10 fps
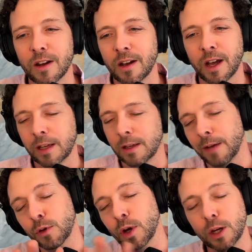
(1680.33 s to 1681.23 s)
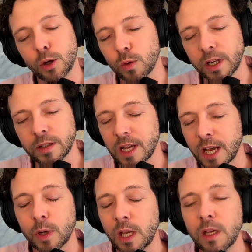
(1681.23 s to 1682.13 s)
I have no idea who runs
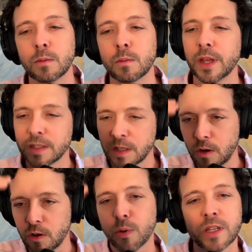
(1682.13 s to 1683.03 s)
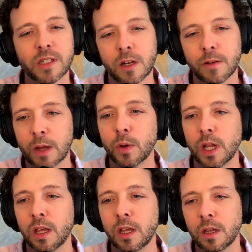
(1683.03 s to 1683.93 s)
equity, but let's say you're the president of
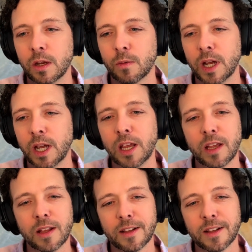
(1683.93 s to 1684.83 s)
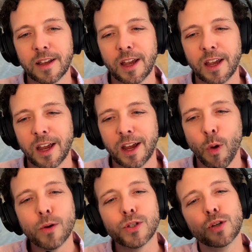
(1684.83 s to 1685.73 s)
equity, right?
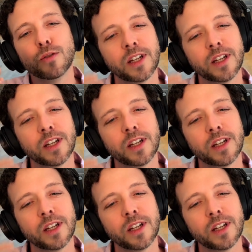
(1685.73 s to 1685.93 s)
What would you have done